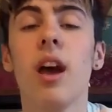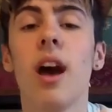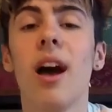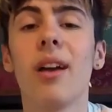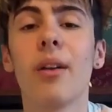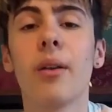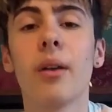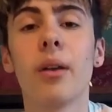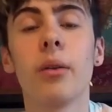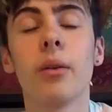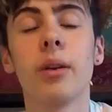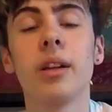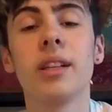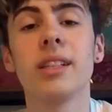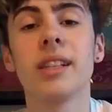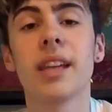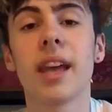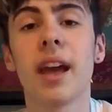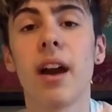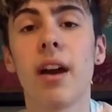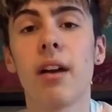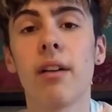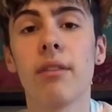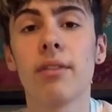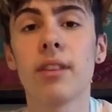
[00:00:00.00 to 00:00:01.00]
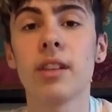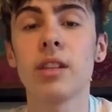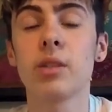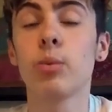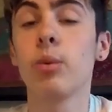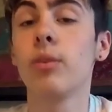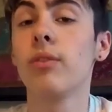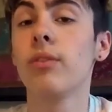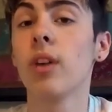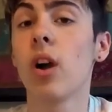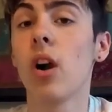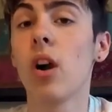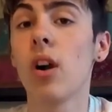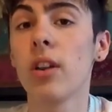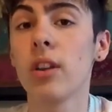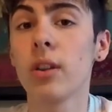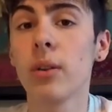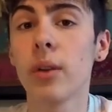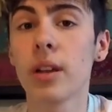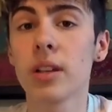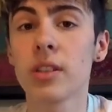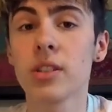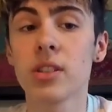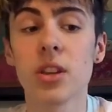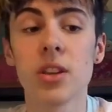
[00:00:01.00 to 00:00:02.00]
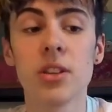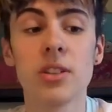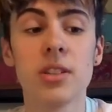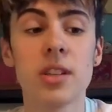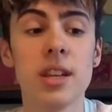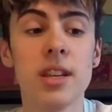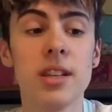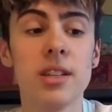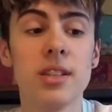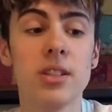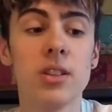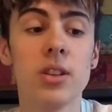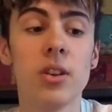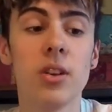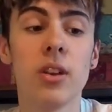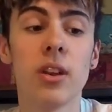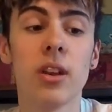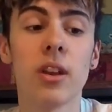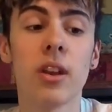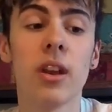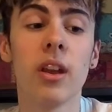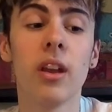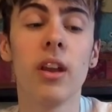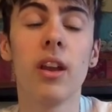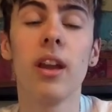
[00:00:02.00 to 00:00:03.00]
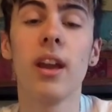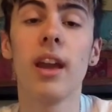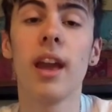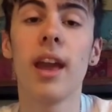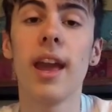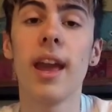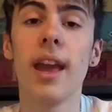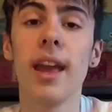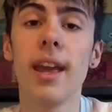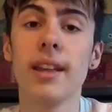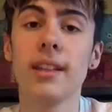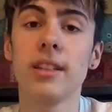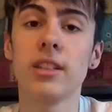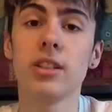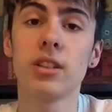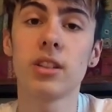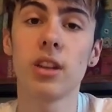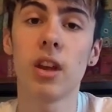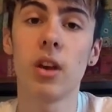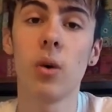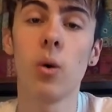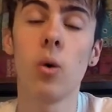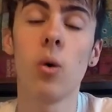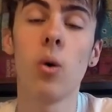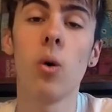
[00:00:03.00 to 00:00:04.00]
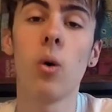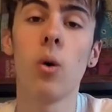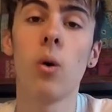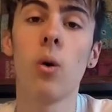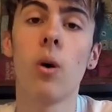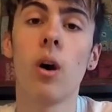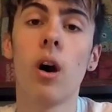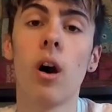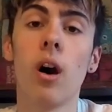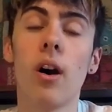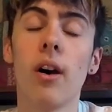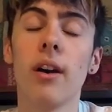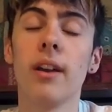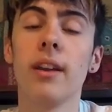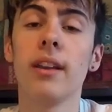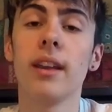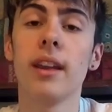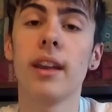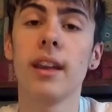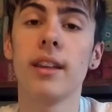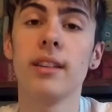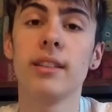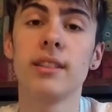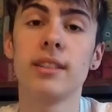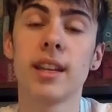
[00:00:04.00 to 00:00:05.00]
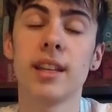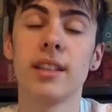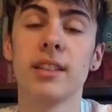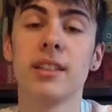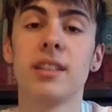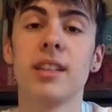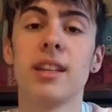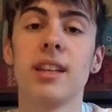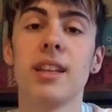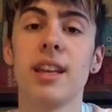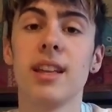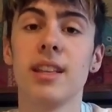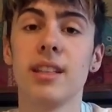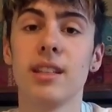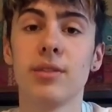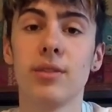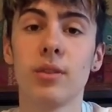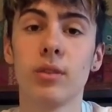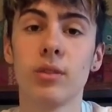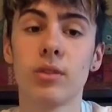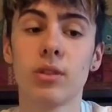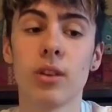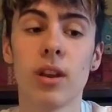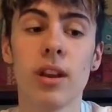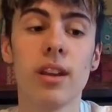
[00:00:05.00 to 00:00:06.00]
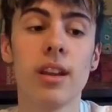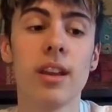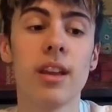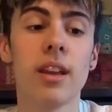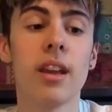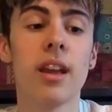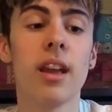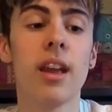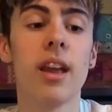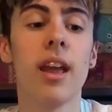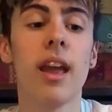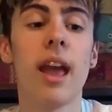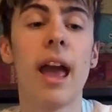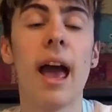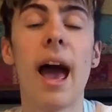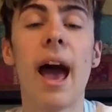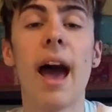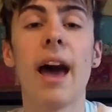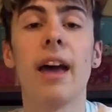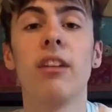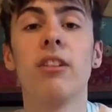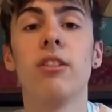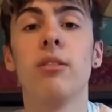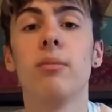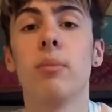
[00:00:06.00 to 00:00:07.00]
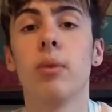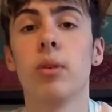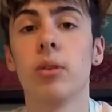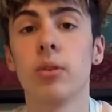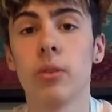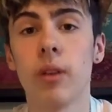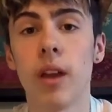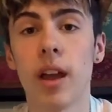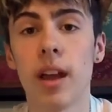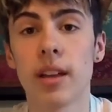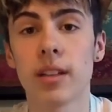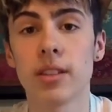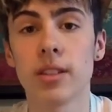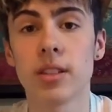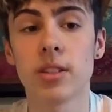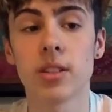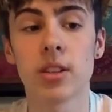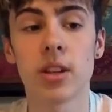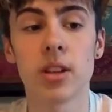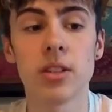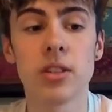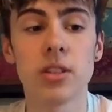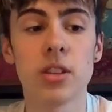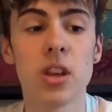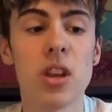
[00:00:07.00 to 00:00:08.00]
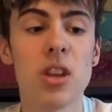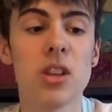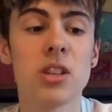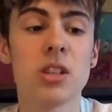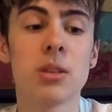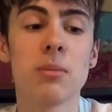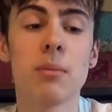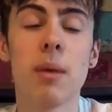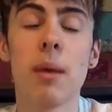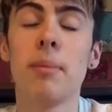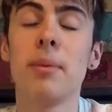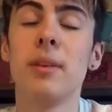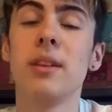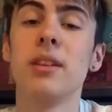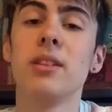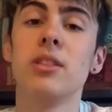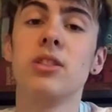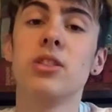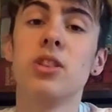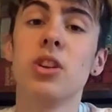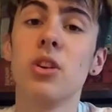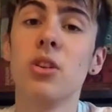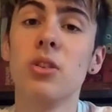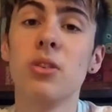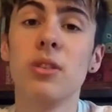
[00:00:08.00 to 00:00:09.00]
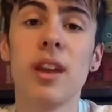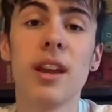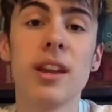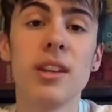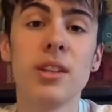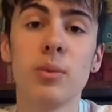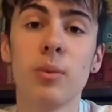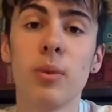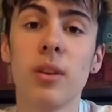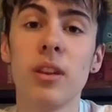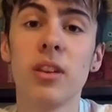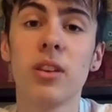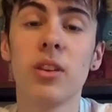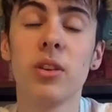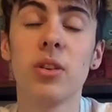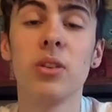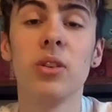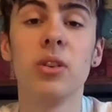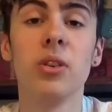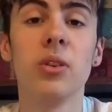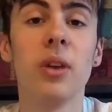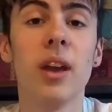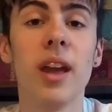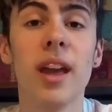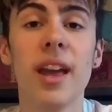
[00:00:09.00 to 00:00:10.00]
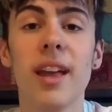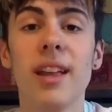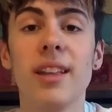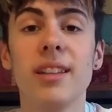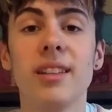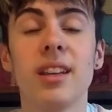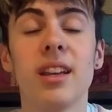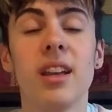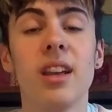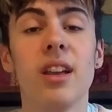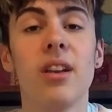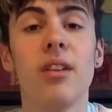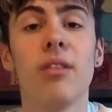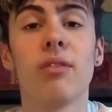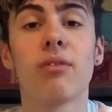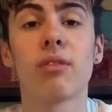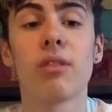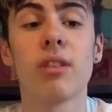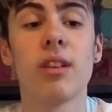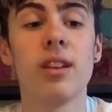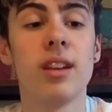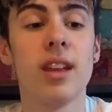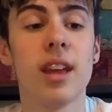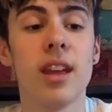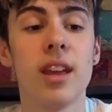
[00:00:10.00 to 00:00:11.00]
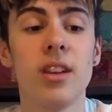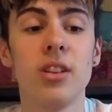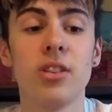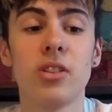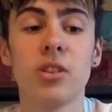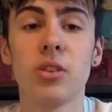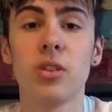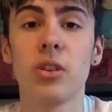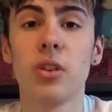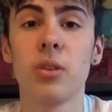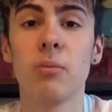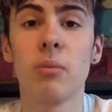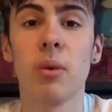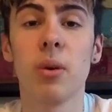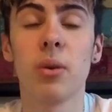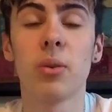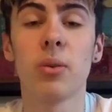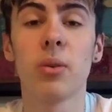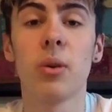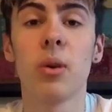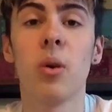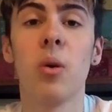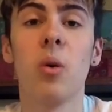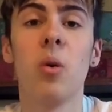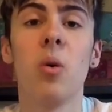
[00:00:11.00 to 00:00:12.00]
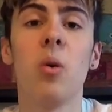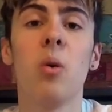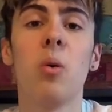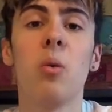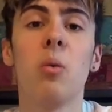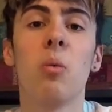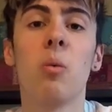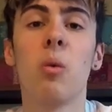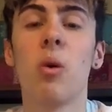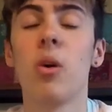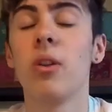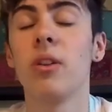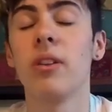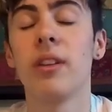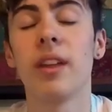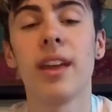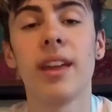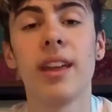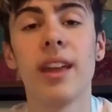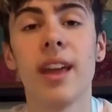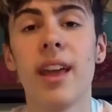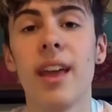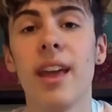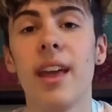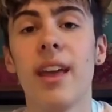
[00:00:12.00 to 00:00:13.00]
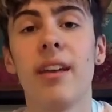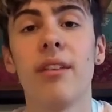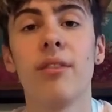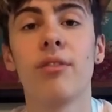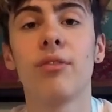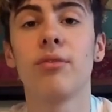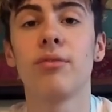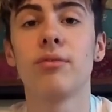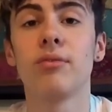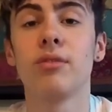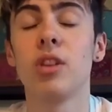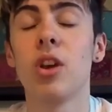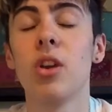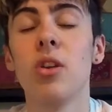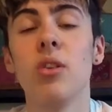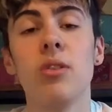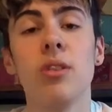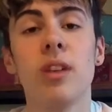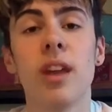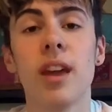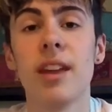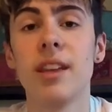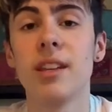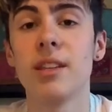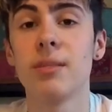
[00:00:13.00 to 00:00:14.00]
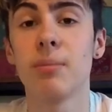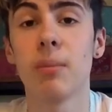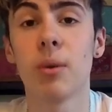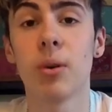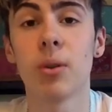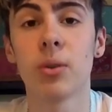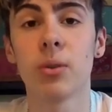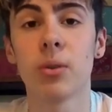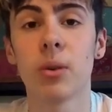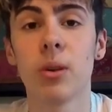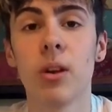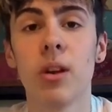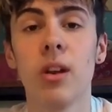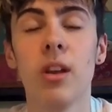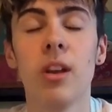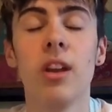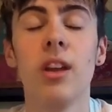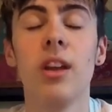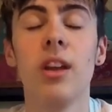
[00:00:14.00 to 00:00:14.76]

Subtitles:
A great way to get out of this with cardio exercise is doing HIIT or high intensity interval training and moderate exercise. So maybe 2 days a week you'll do HIIT, 3 days you'll do moderate, or 1 day HIIT, 2 days moderate.